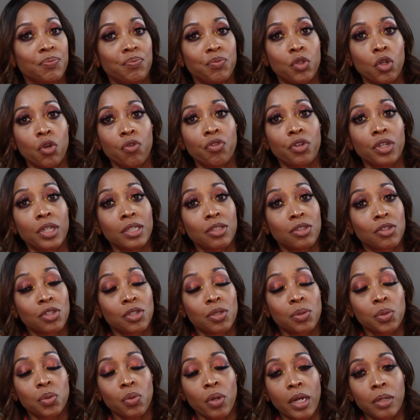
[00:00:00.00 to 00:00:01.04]
Don't forget to
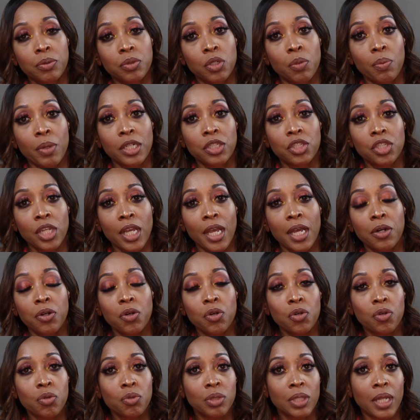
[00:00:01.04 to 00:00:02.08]
subscribe to my
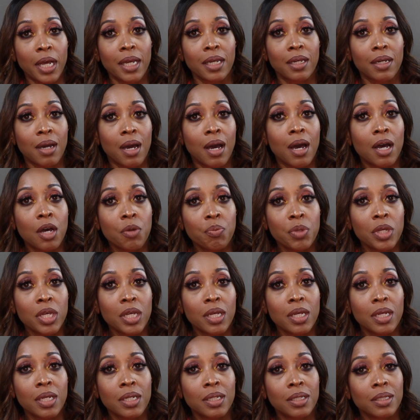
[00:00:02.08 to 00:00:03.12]
channel, like,
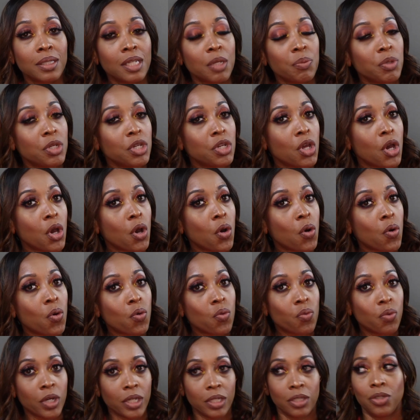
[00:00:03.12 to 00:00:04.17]
comment. Let me know
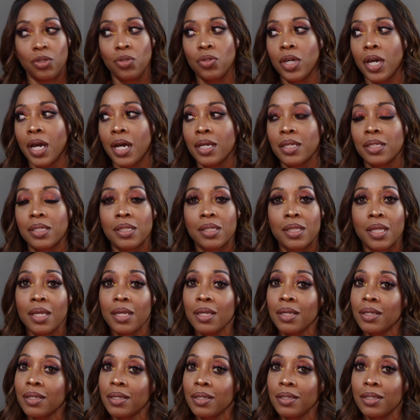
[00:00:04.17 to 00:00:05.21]
what you guys
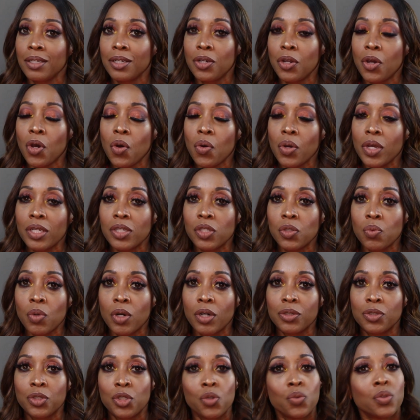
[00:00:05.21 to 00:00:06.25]
think, you know, as
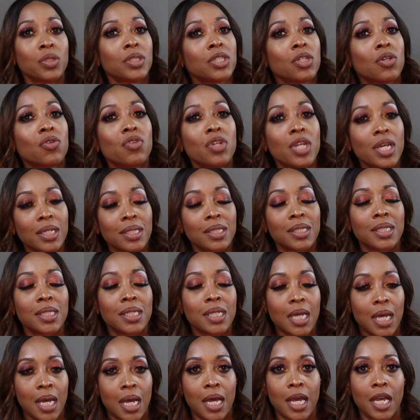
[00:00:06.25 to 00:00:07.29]
well too. Until next
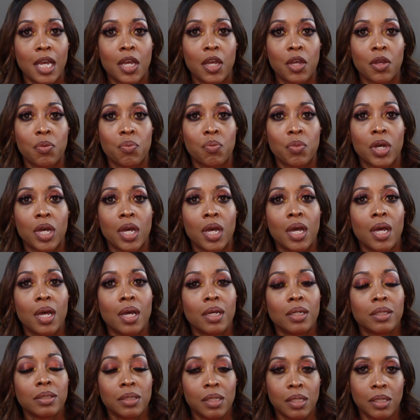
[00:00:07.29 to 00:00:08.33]
time,
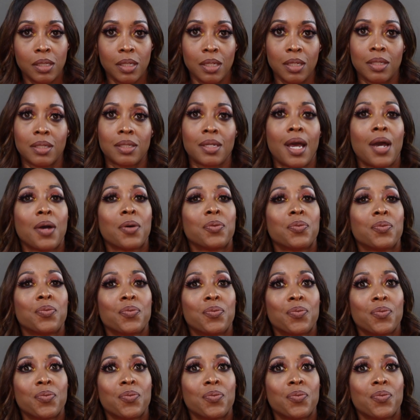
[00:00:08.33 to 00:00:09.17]
TeeTee is out.